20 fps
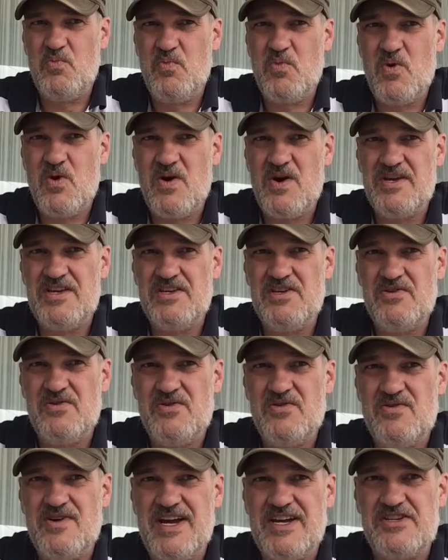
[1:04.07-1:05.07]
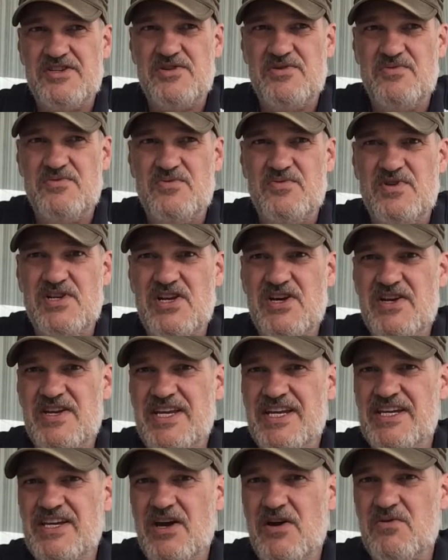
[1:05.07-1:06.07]
what your actual
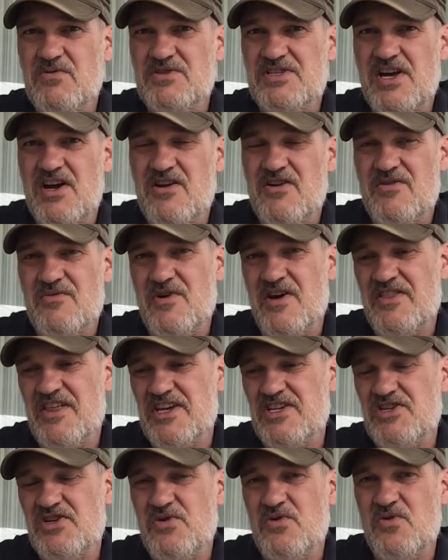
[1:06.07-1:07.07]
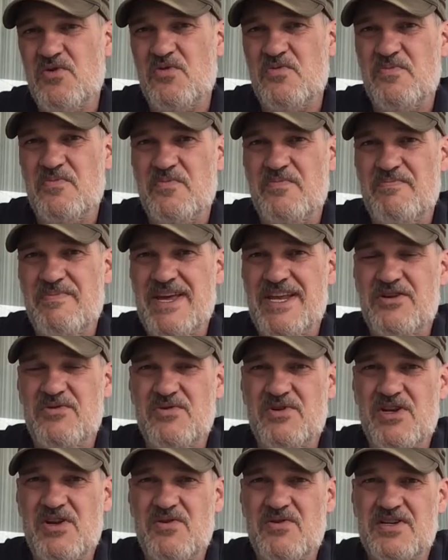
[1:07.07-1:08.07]
learning goals are. Are they short or mid or
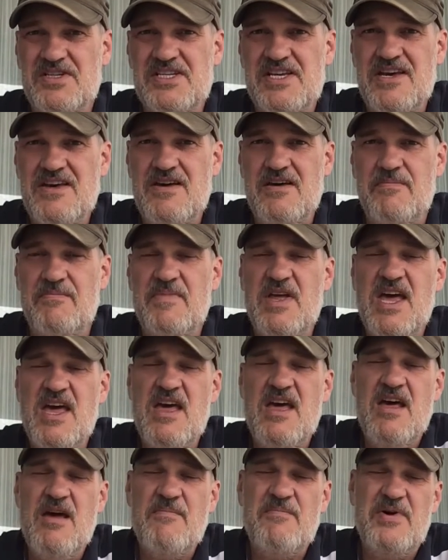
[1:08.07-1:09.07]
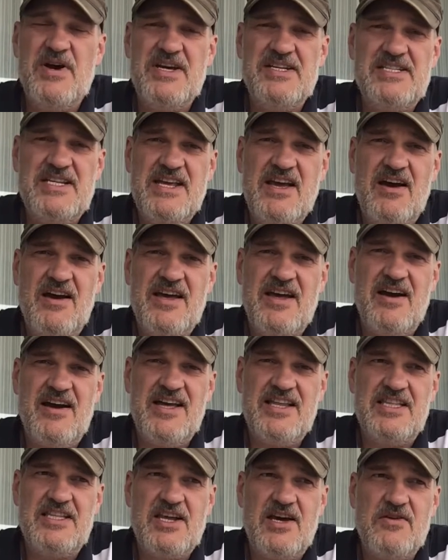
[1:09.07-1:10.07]
long term? Personally,
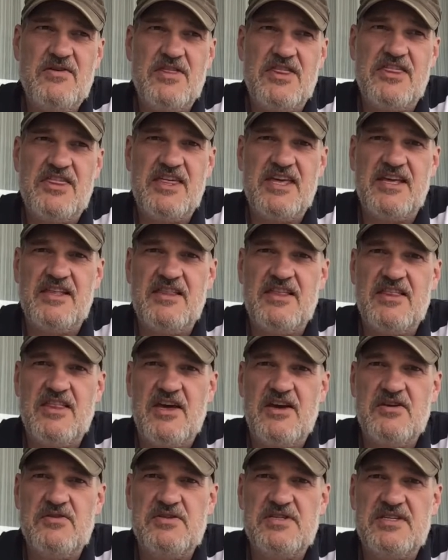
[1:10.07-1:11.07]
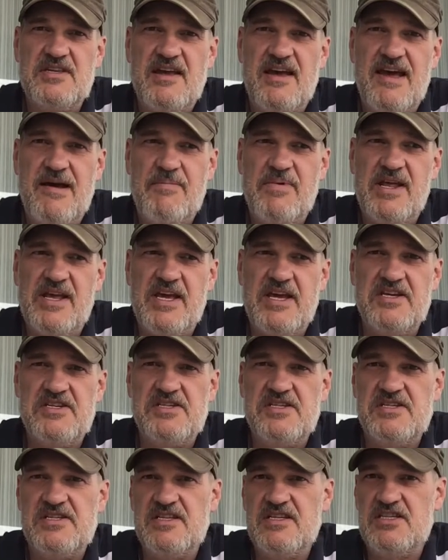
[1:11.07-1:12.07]
I don't think that those
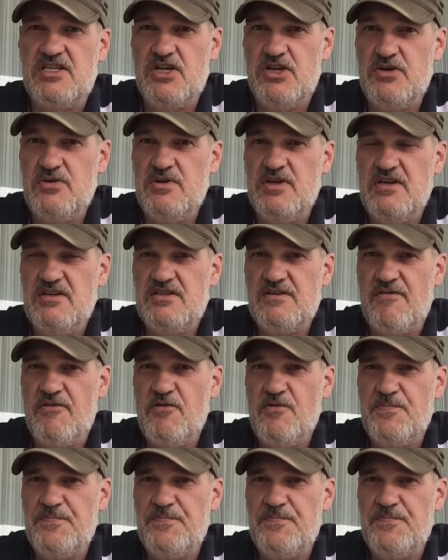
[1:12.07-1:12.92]
applications are too useful